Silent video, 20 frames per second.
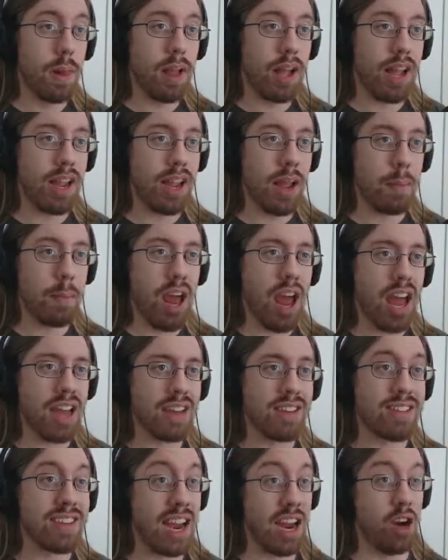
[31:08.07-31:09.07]
I, I'm not
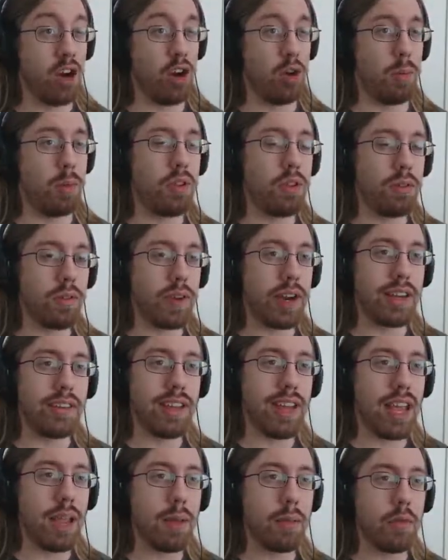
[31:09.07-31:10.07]
terrible at
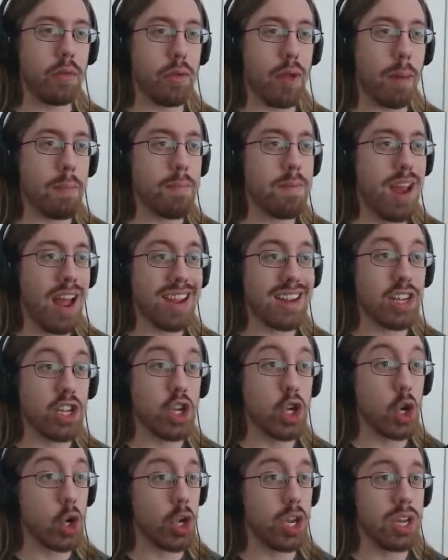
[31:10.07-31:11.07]
racing games. I'm not
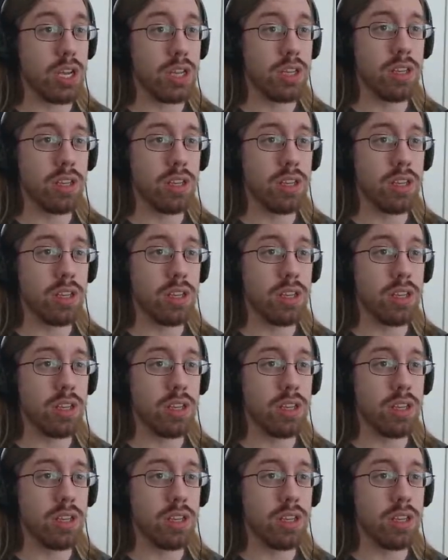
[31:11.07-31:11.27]
good.